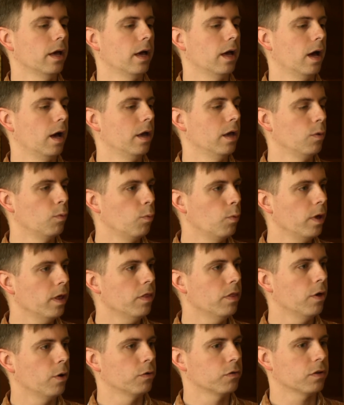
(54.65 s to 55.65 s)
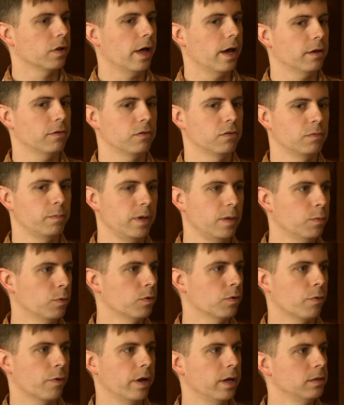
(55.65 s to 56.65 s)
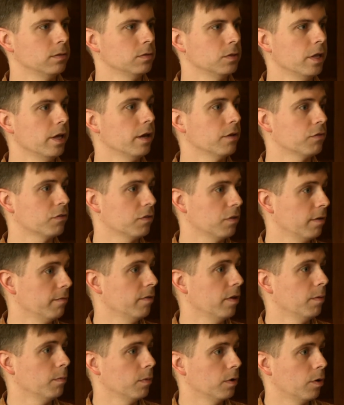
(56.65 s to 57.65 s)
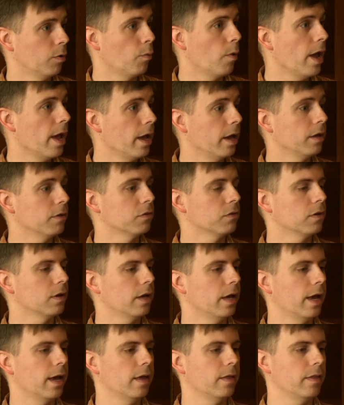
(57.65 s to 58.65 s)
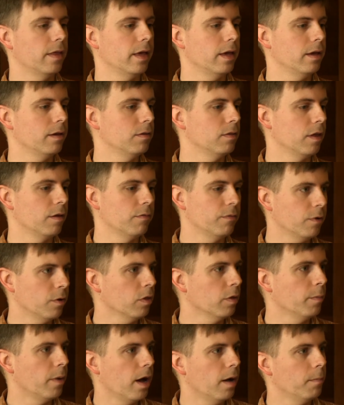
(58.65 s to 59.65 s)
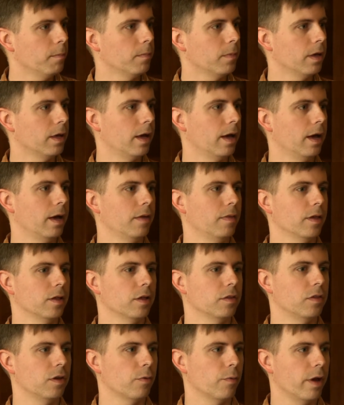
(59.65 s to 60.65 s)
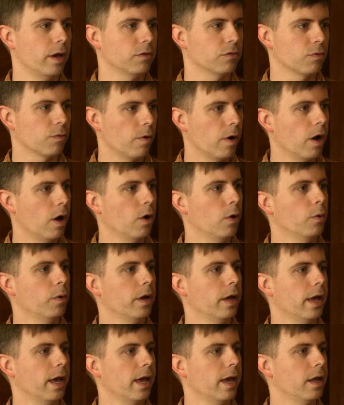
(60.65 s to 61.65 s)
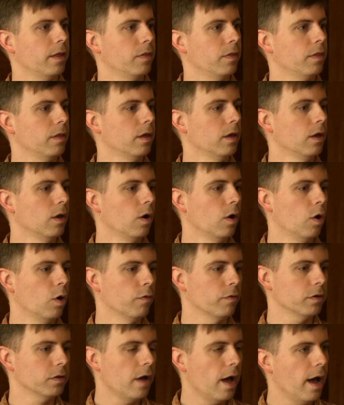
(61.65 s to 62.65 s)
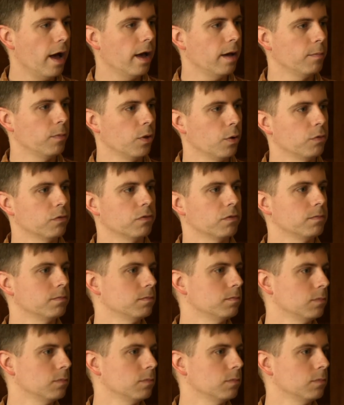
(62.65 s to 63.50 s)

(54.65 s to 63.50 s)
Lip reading: And with those classes, people create lists of them, arrays, and they fill them up, they let the arrays grow, and over time those